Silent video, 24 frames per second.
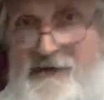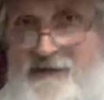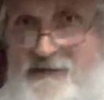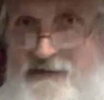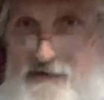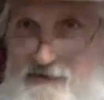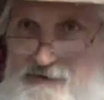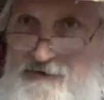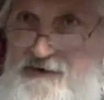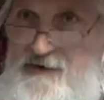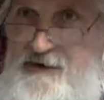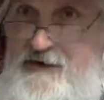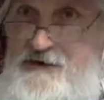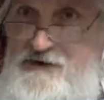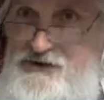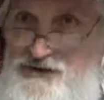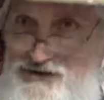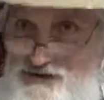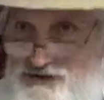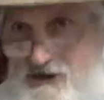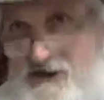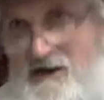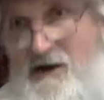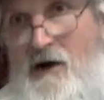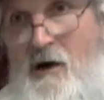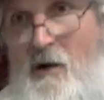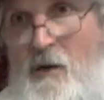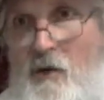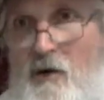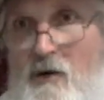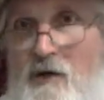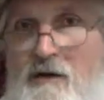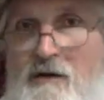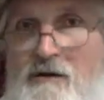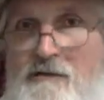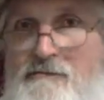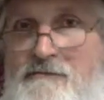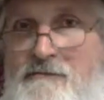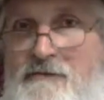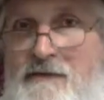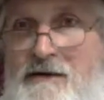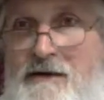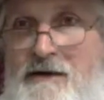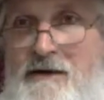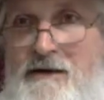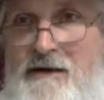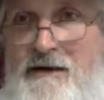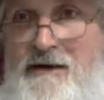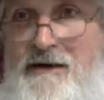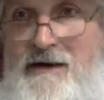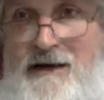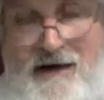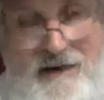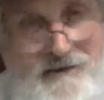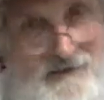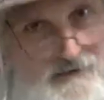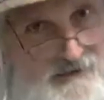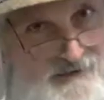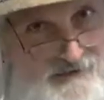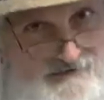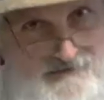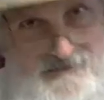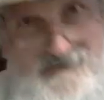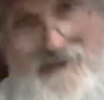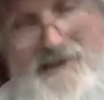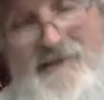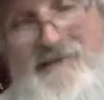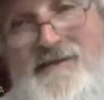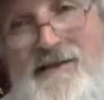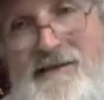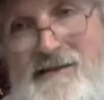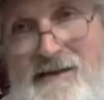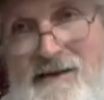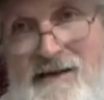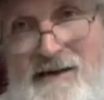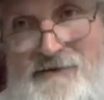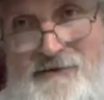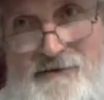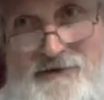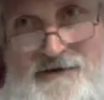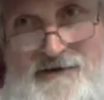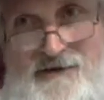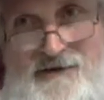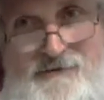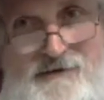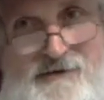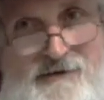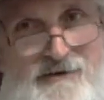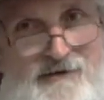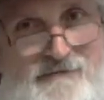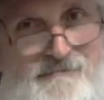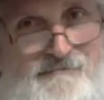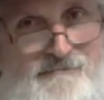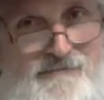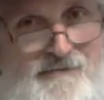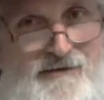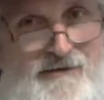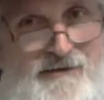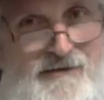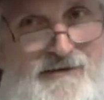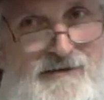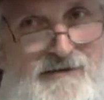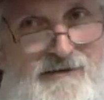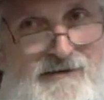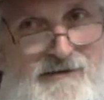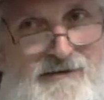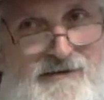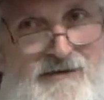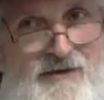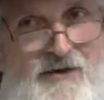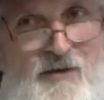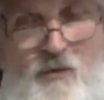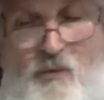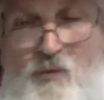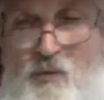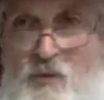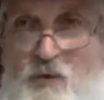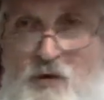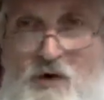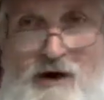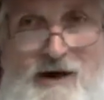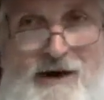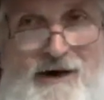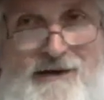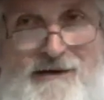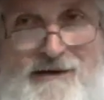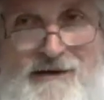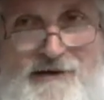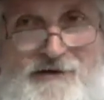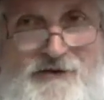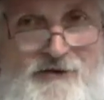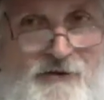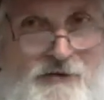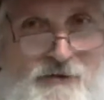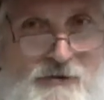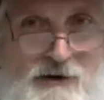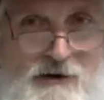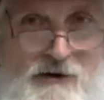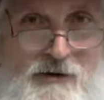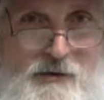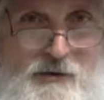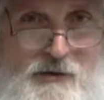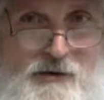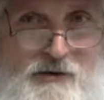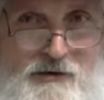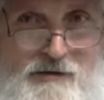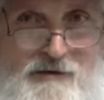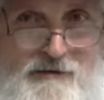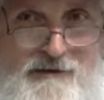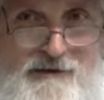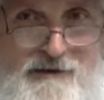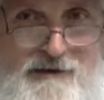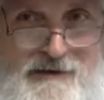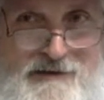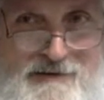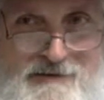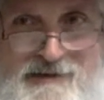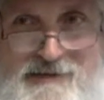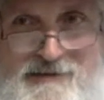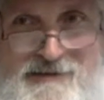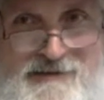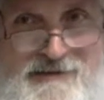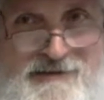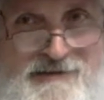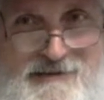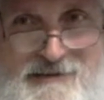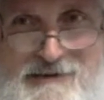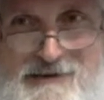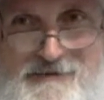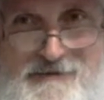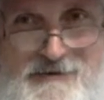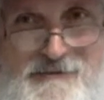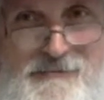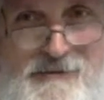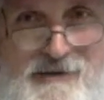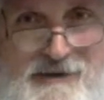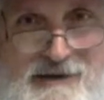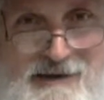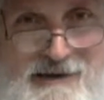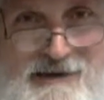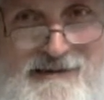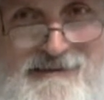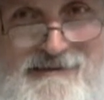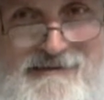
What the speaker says: into Sheol. You existed there forever. What a droll existence that would be.